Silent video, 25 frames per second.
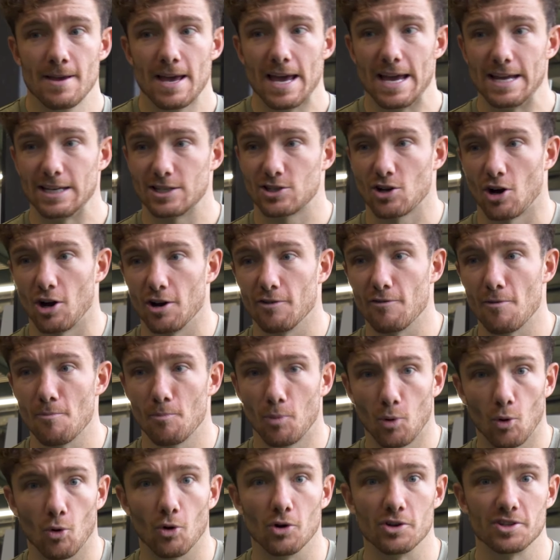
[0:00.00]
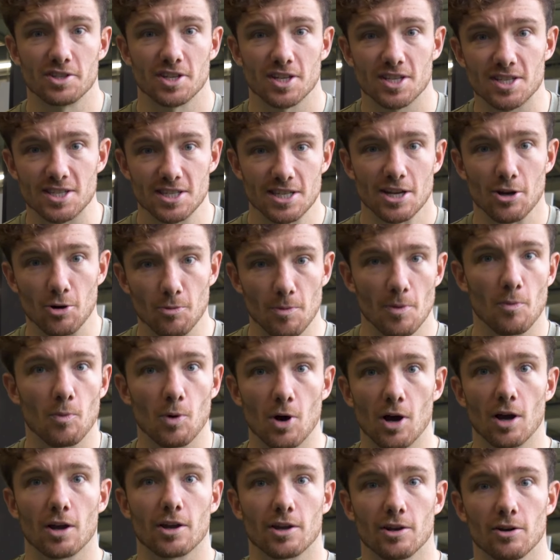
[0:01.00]
it's kind of important to still be
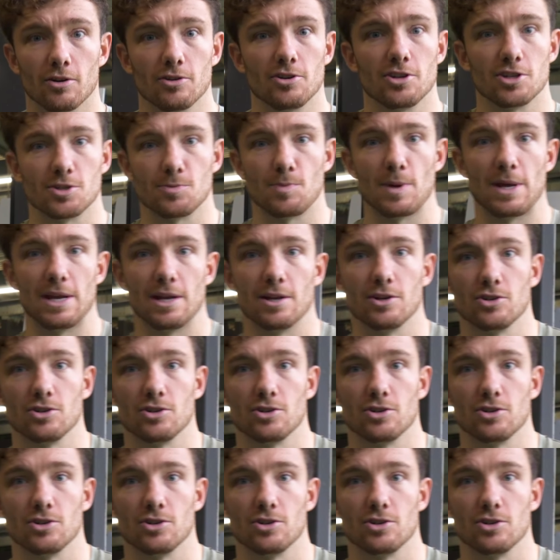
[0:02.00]
working on your speed